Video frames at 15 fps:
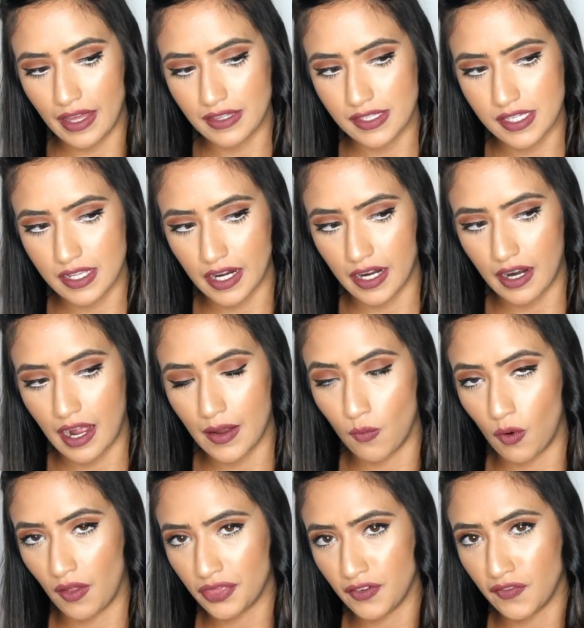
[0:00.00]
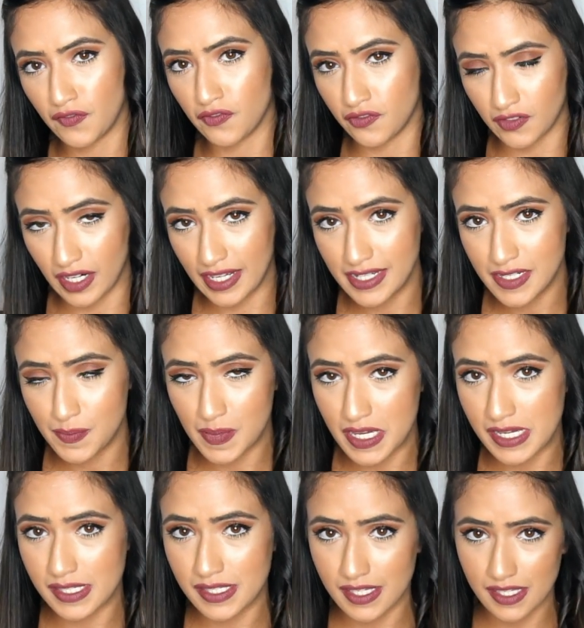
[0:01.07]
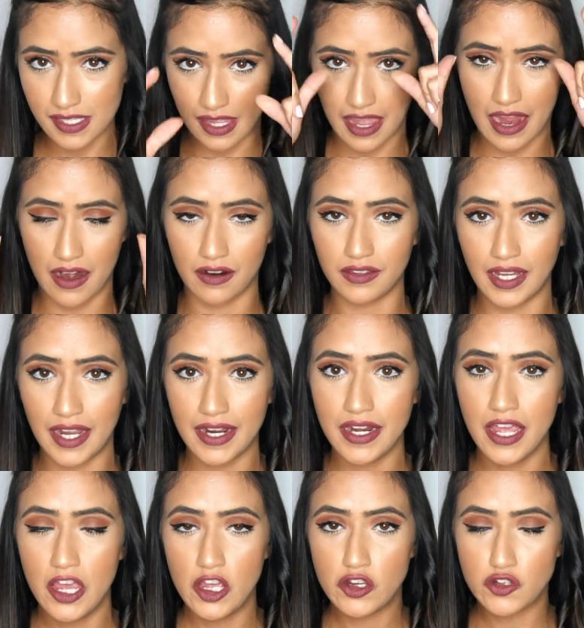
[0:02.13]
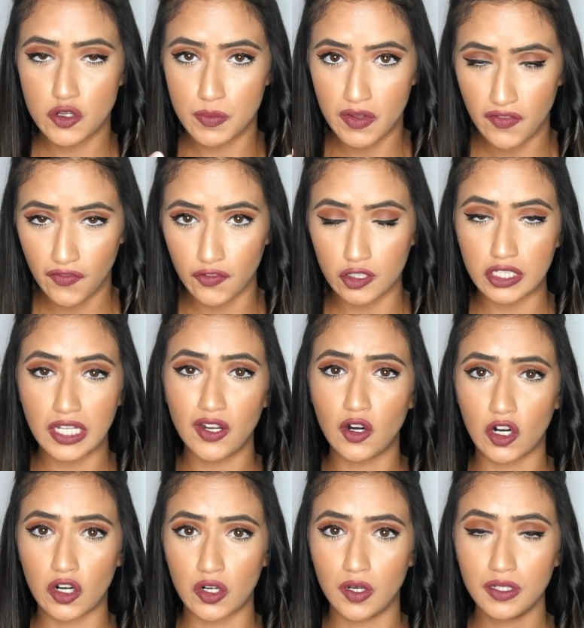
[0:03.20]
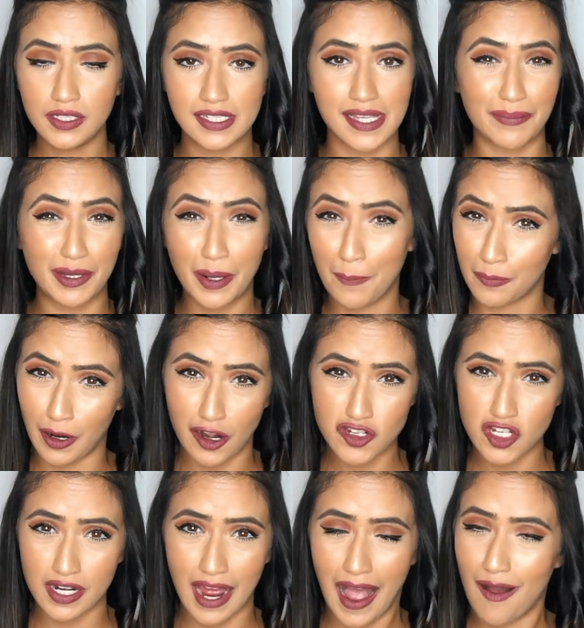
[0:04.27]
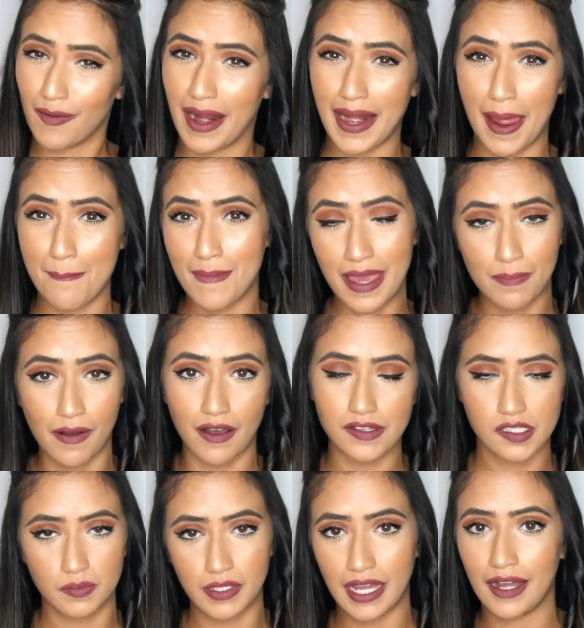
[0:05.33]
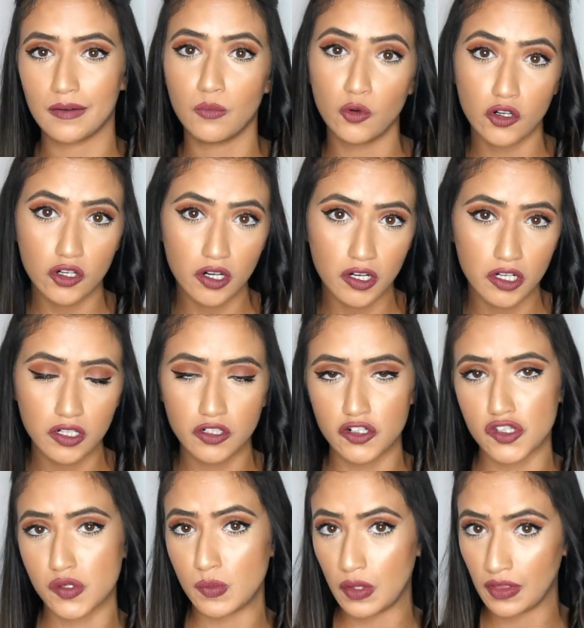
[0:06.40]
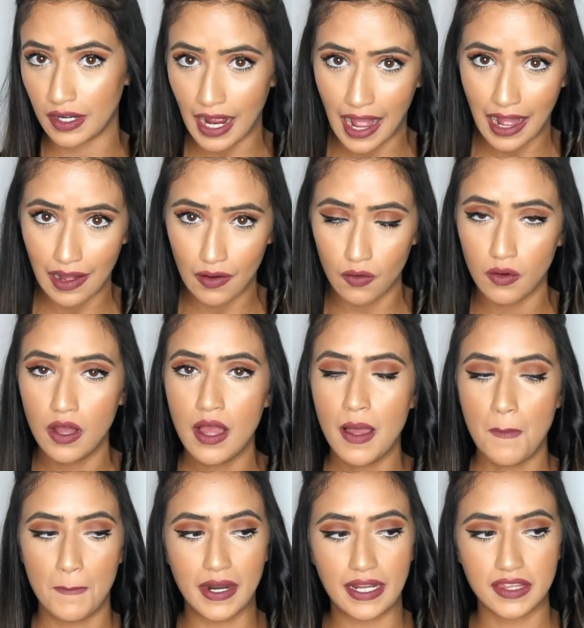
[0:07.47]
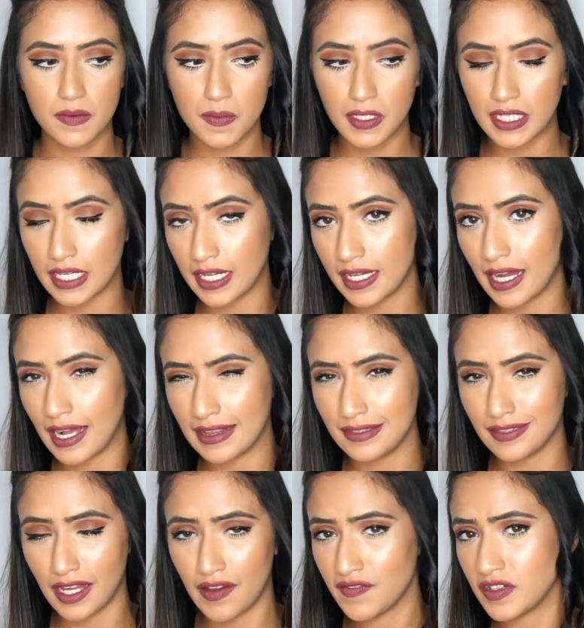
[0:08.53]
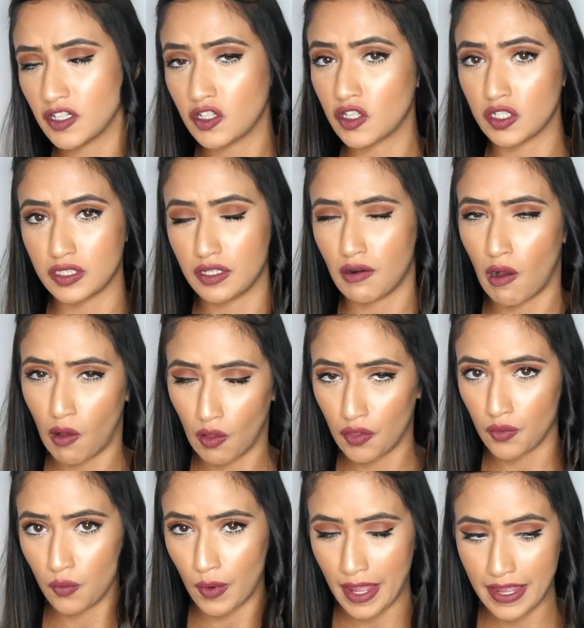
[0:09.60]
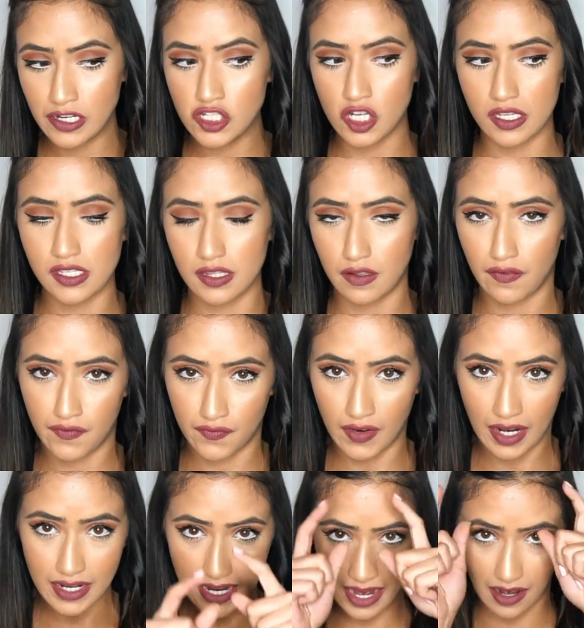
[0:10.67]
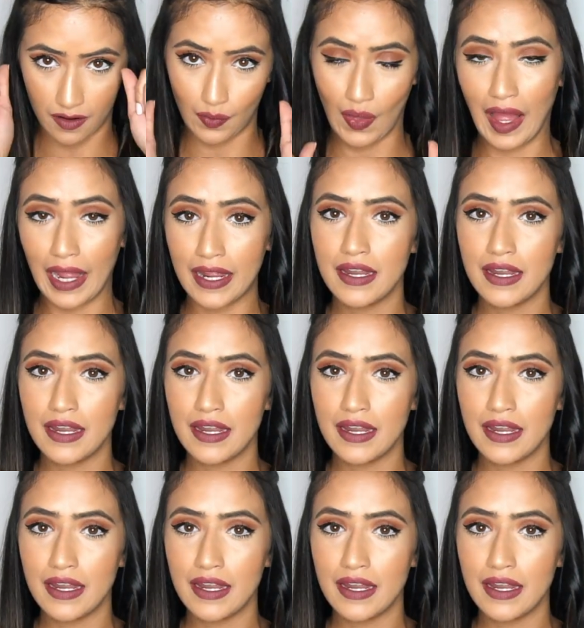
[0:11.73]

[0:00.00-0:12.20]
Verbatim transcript: ends there. I want the front pieces, the hairline, to be fully curled because I'm gonna brush it out and I may possibly add more curl or smooth it out. But at the beginning, I love to curl it all the way just in the front hairline.